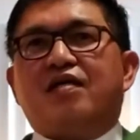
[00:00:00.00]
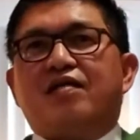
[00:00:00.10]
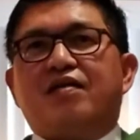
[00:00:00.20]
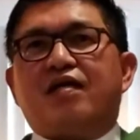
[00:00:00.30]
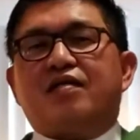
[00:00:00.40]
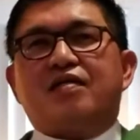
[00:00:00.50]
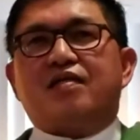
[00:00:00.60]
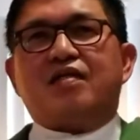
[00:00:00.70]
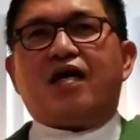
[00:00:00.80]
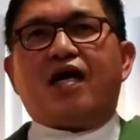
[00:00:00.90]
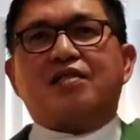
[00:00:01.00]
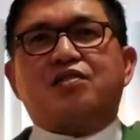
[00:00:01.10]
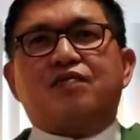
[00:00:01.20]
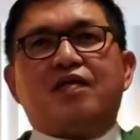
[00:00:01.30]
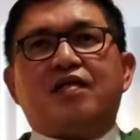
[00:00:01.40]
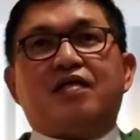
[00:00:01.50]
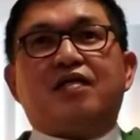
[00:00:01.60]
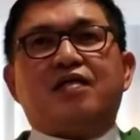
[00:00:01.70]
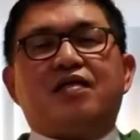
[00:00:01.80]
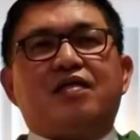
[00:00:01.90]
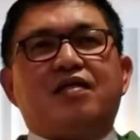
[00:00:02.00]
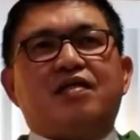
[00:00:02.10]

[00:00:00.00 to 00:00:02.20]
then actually